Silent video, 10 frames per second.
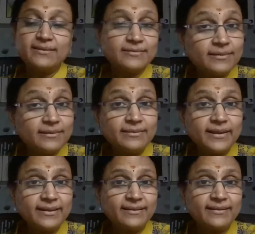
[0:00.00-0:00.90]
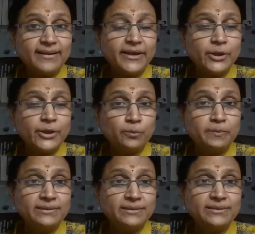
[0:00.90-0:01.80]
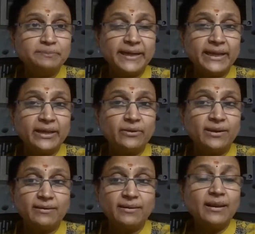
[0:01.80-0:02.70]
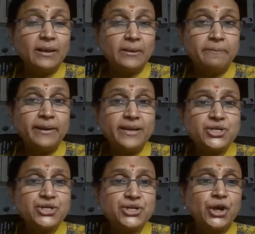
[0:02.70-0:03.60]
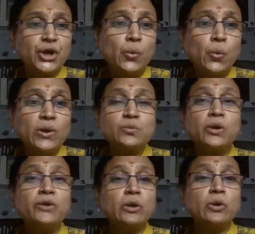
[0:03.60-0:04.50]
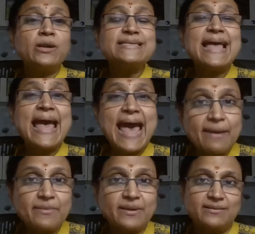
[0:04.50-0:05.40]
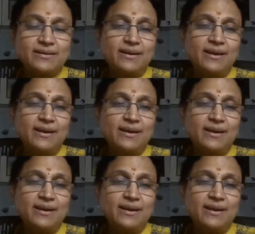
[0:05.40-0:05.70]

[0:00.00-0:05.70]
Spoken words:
The third thing that they did to build this particular bridge was what we call as hammock.